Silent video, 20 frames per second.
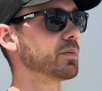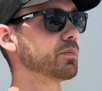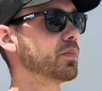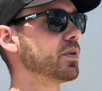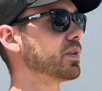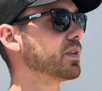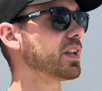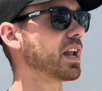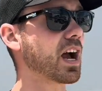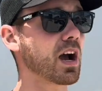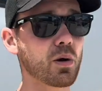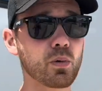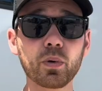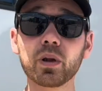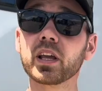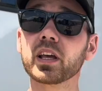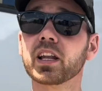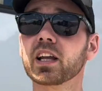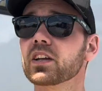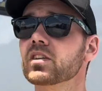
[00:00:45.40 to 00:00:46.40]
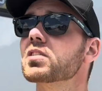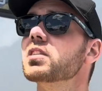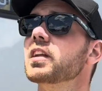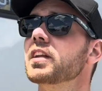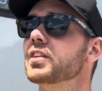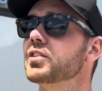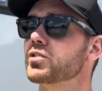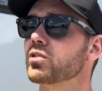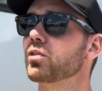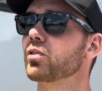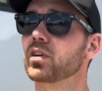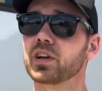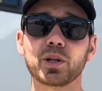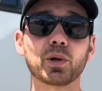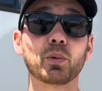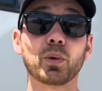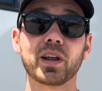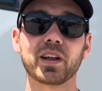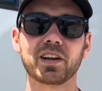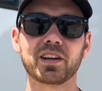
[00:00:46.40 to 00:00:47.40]
but now we can actually enjoy
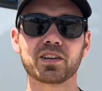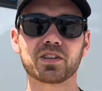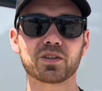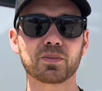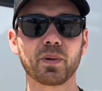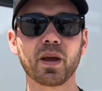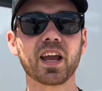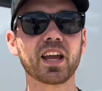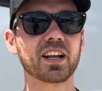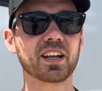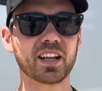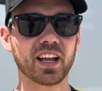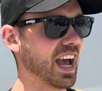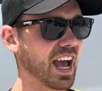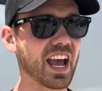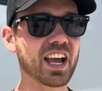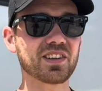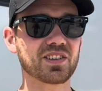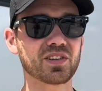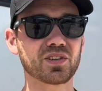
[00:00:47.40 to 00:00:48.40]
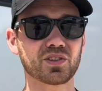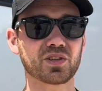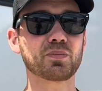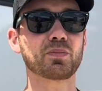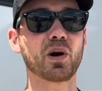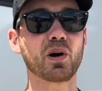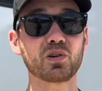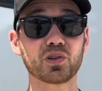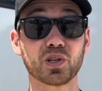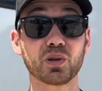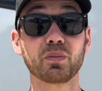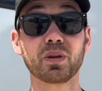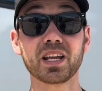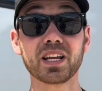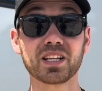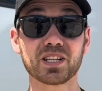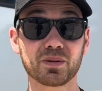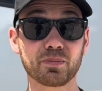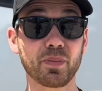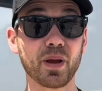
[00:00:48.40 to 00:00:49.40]
the weather in Spain as it's supposed to
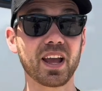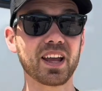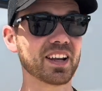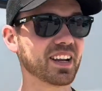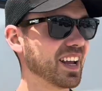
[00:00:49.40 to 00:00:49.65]
be in Spain.